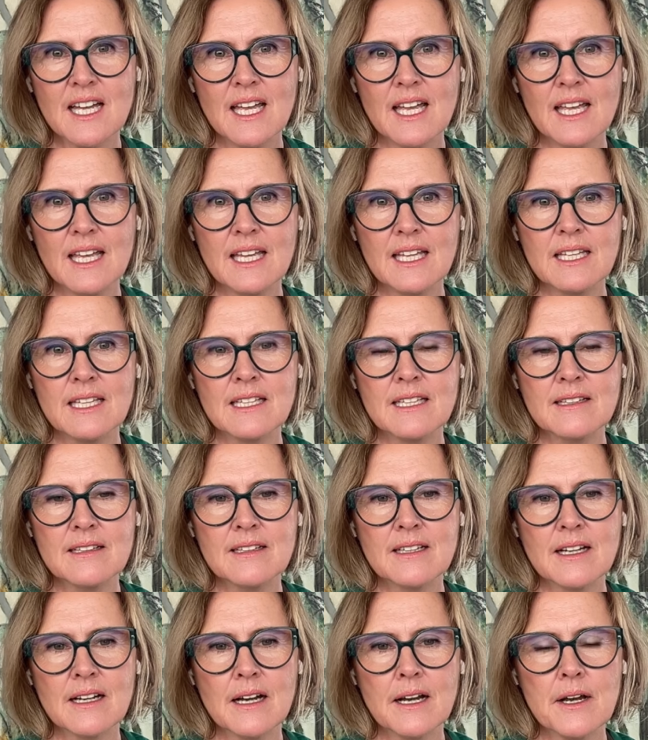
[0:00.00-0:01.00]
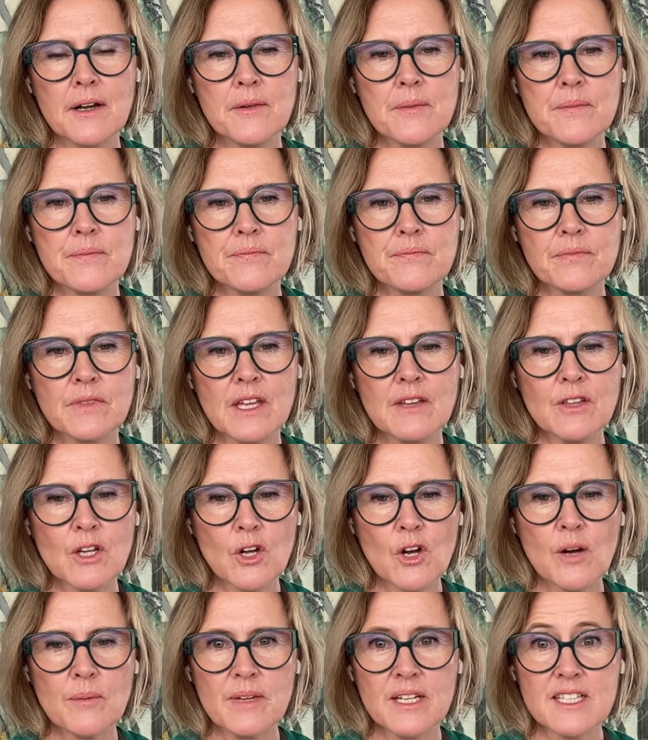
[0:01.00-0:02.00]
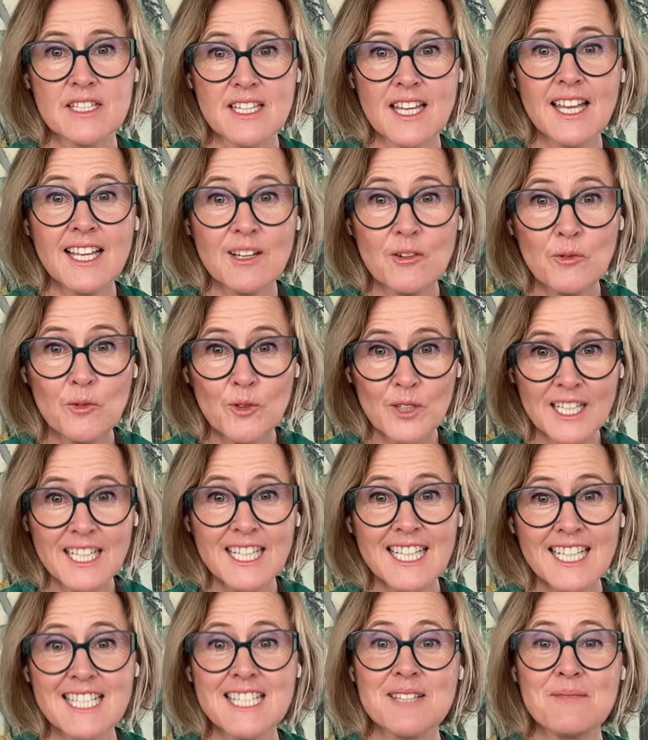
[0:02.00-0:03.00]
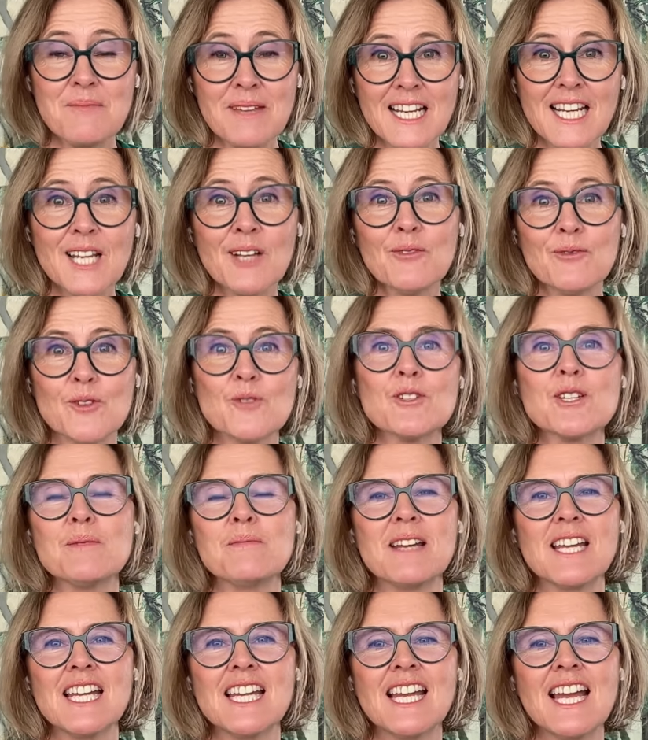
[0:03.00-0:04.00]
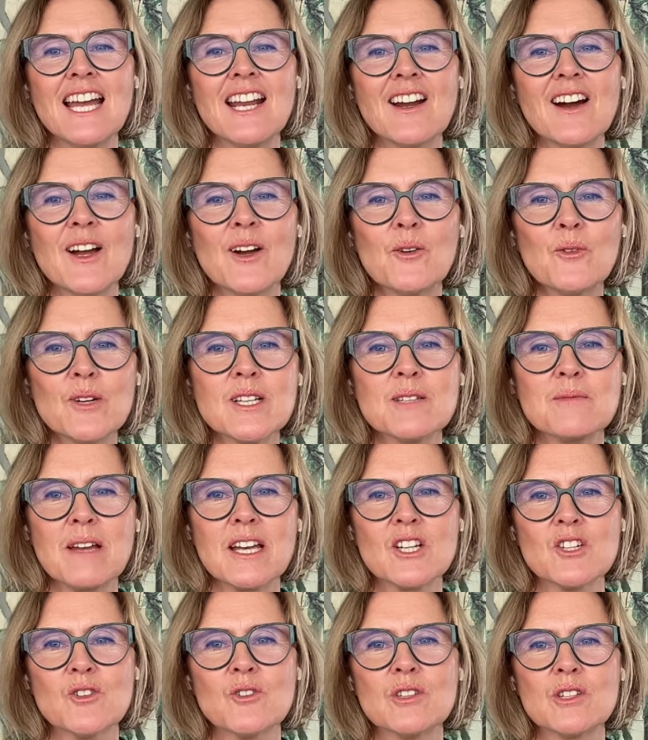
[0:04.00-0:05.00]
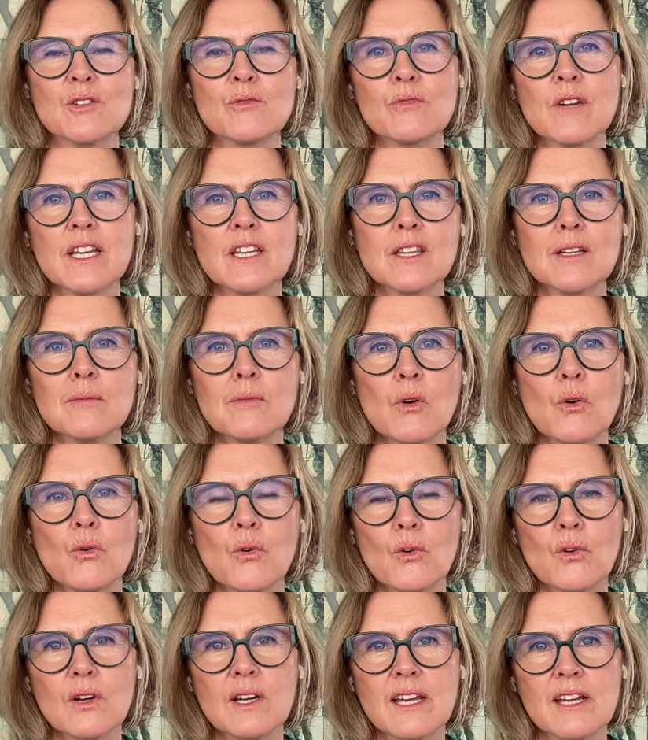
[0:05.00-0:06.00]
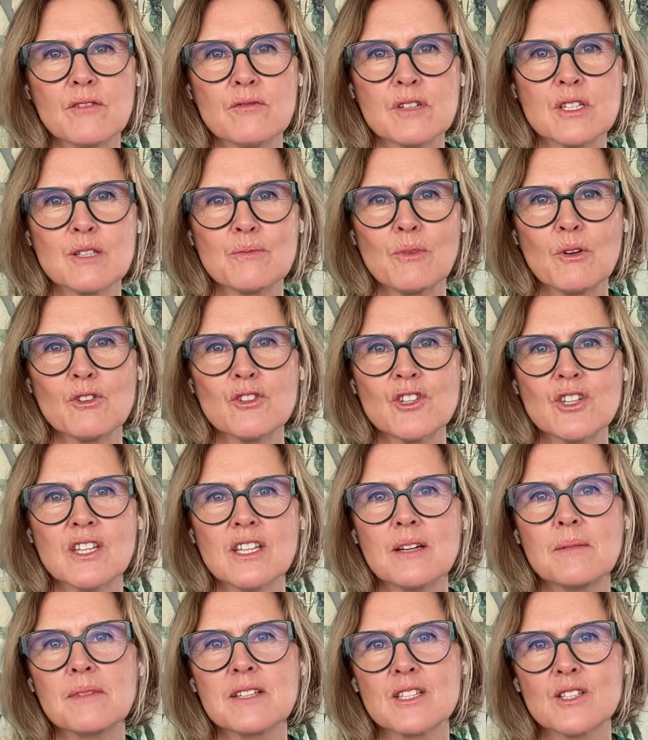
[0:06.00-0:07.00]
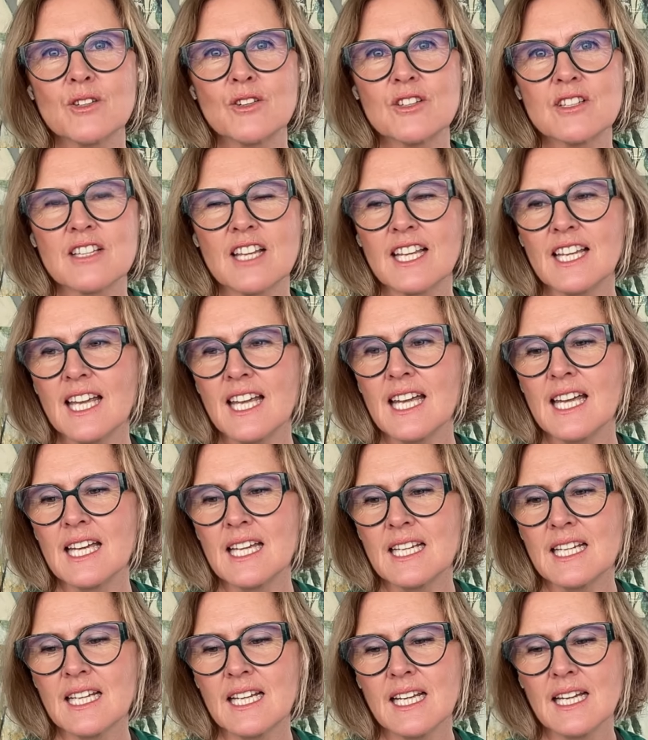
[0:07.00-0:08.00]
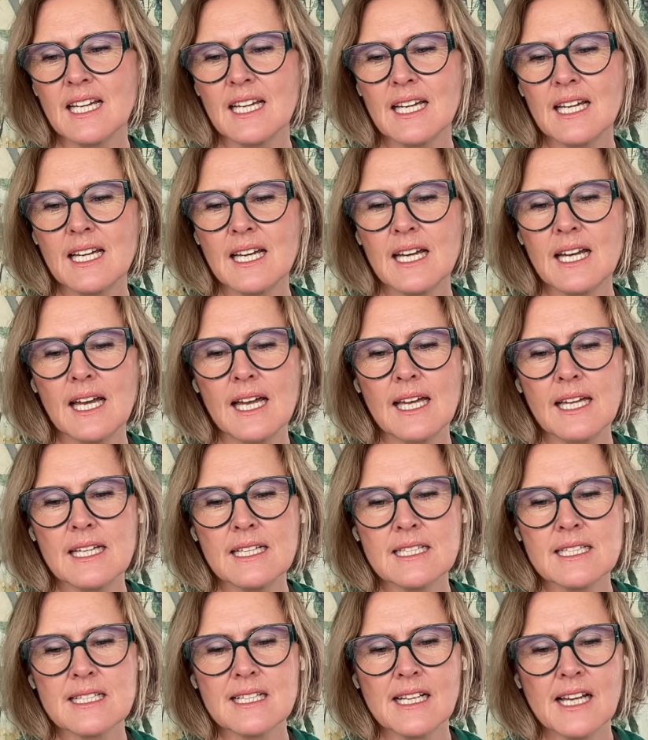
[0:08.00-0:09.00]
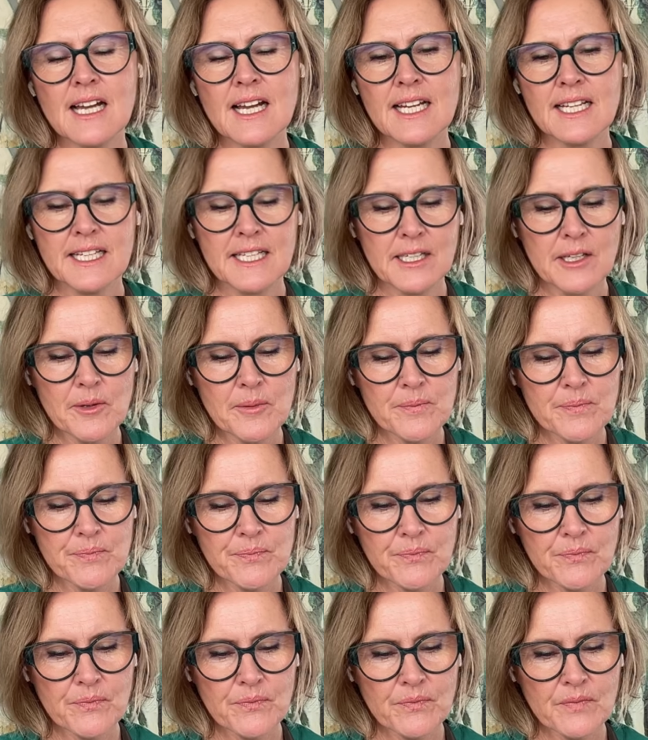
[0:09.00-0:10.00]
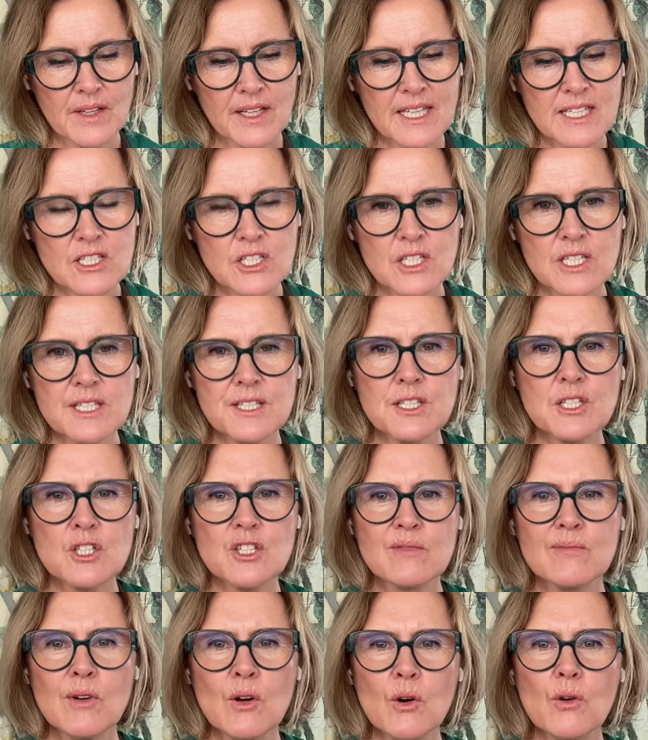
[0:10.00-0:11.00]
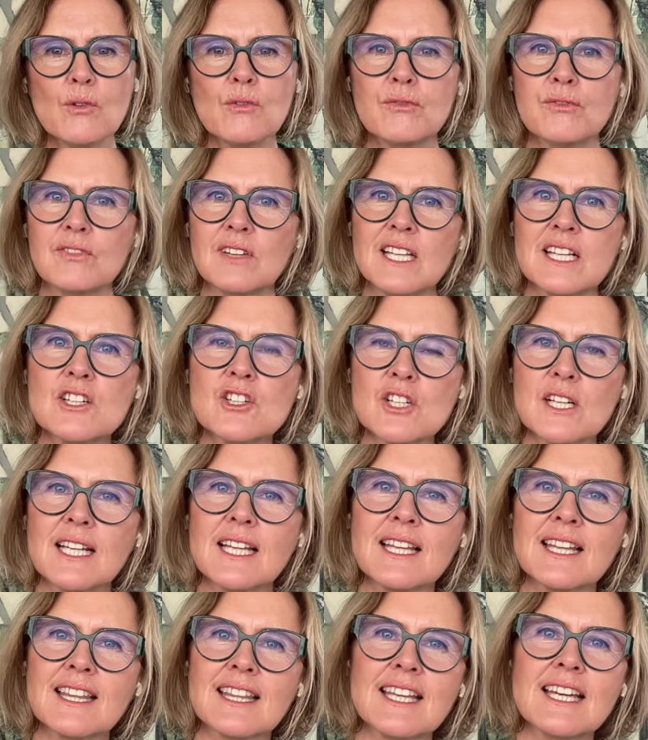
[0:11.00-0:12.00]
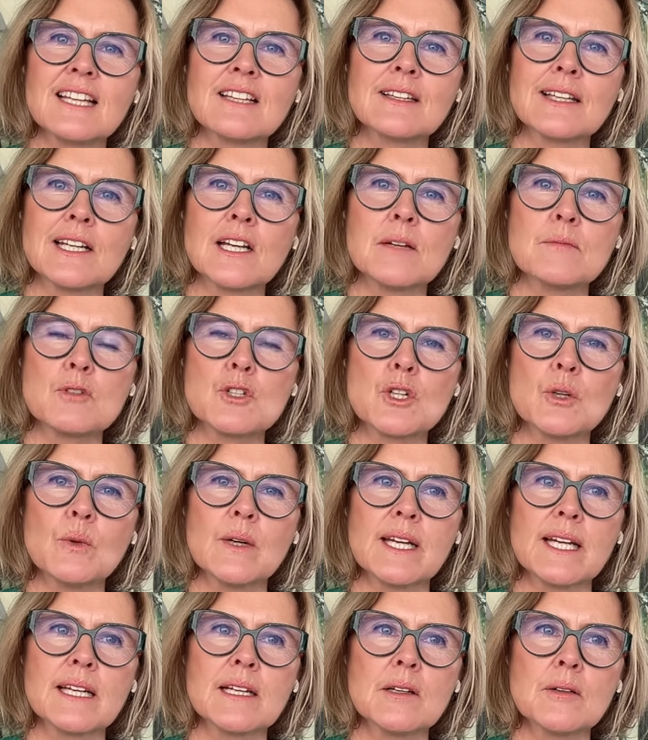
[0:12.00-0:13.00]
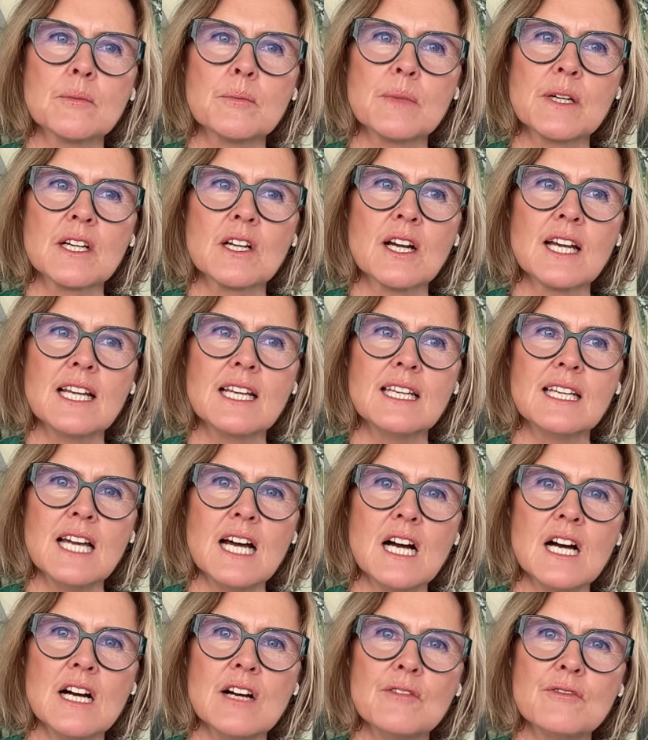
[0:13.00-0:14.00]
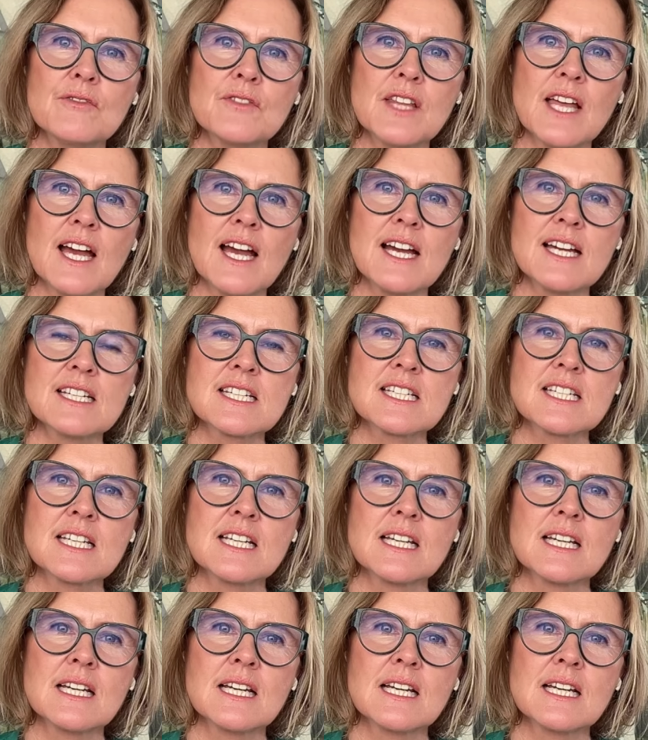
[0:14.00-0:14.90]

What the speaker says: in the comments, it really is meaningful to me. And I always make sure to read them all and respond to them as soon as I can. It's like, it's just a small fledgling thing that I'm doing, but I love that